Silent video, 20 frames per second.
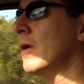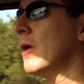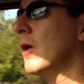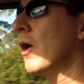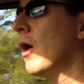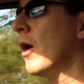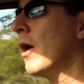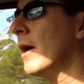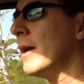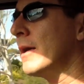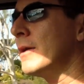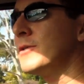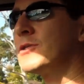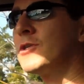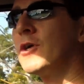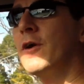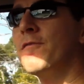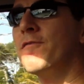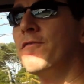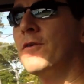Hi, it's
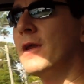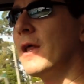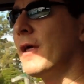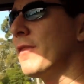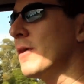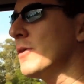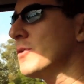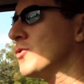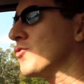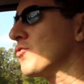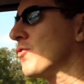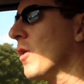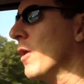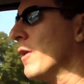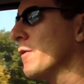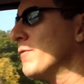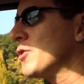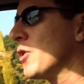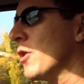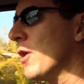time for another
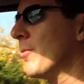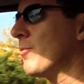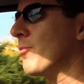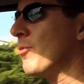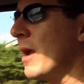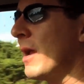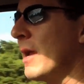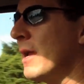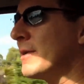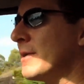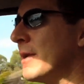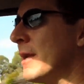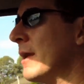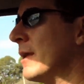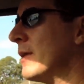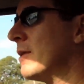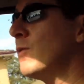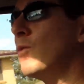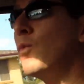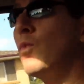drive time rant,
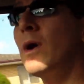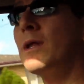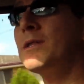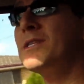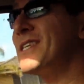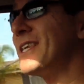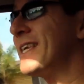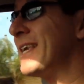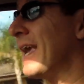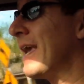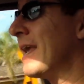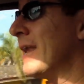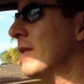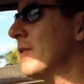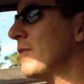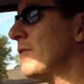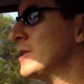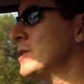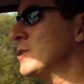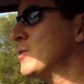and once
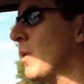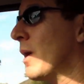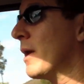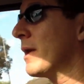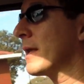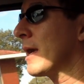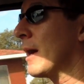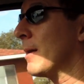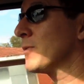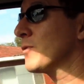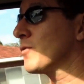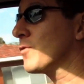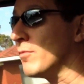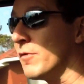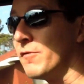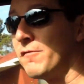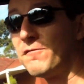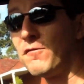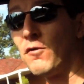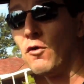again, this one comes from
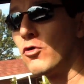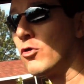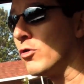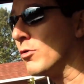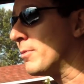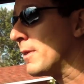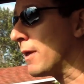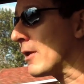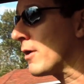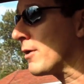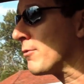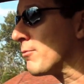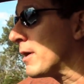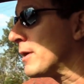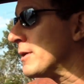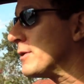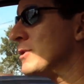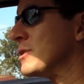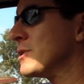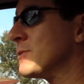the forum that I
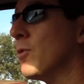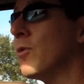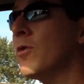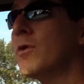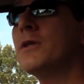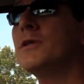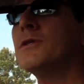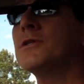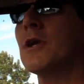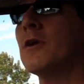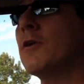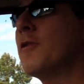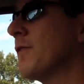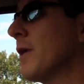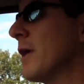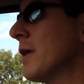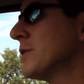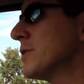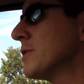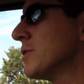read this morning, so
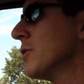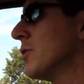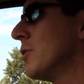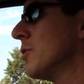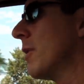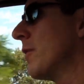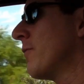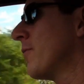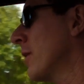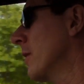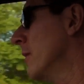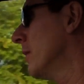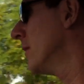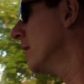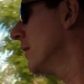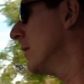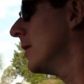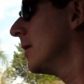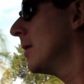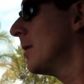thanks to whoever
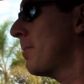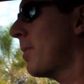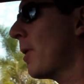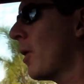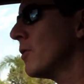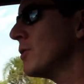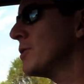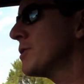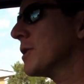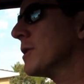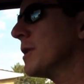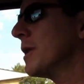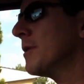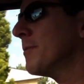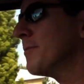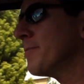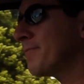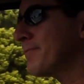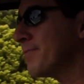posted it.